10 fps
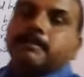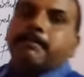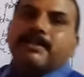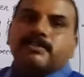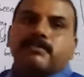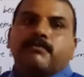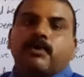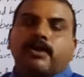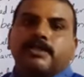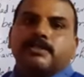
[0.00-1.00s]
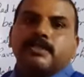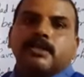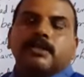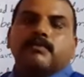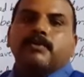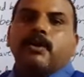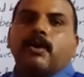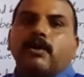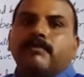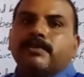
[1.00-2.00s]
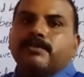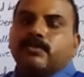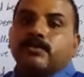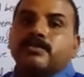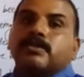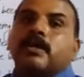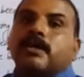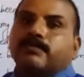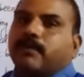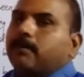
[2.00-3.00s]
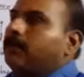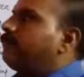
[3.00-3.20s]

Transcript: passive voice we always use third form of